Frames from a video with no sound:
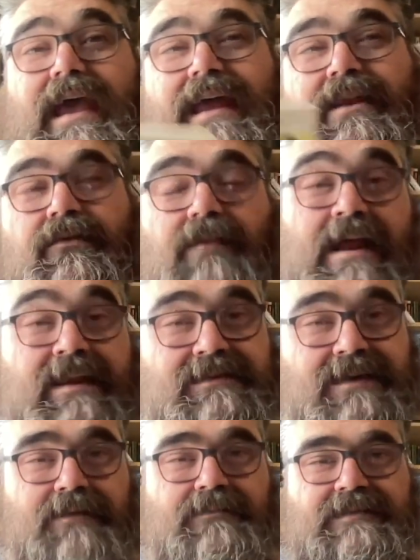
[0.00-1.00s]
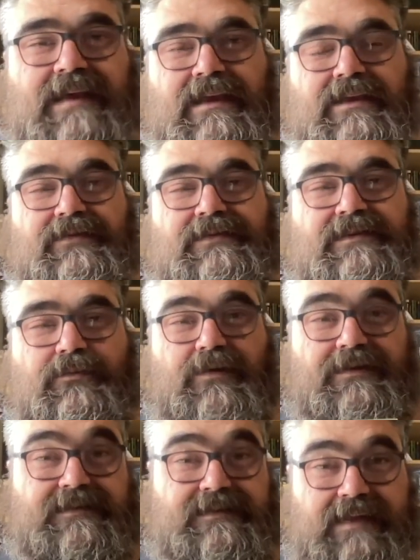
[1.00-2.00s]
And a lot of times I use the
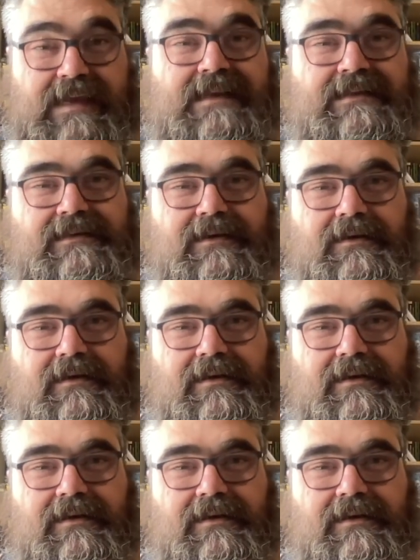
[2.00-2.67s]
receipt